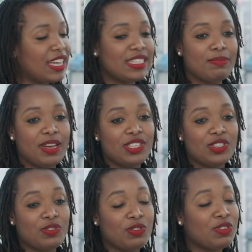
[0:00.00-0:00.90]
and asset
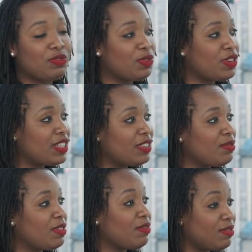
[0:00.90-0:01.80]
managers across the world,
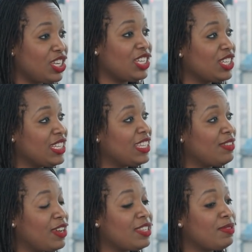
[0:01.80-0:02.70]
changing the
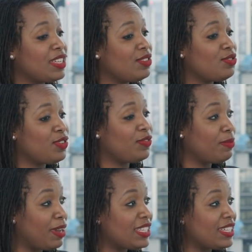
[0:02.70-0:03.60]
investment industry for
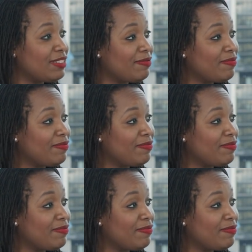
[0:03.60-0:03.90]
the better.